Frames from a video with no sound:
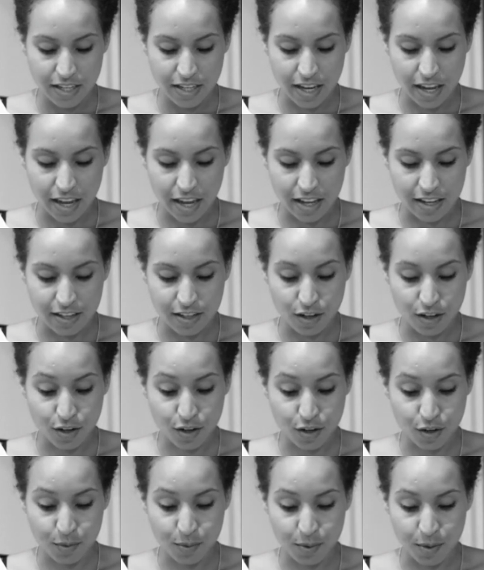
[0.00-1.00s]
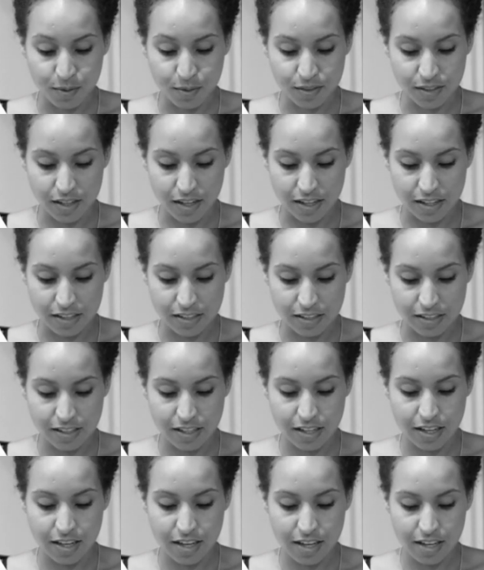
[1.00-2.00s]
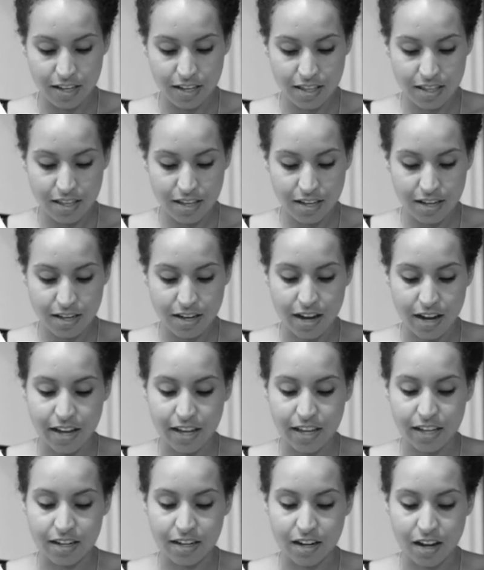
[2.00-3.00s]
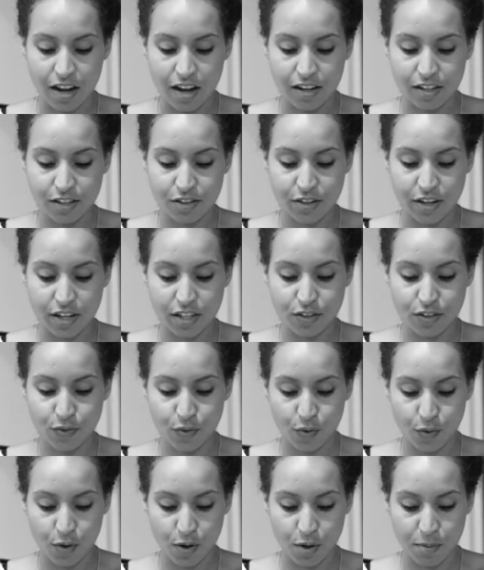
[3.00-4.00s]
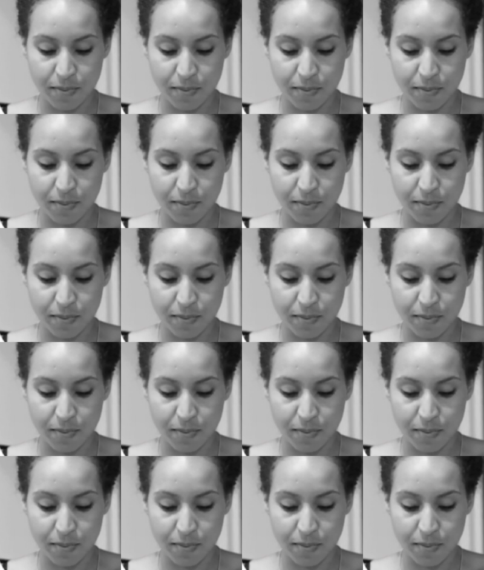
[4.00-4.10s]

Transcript: and her quote is, "Anything I cannot transform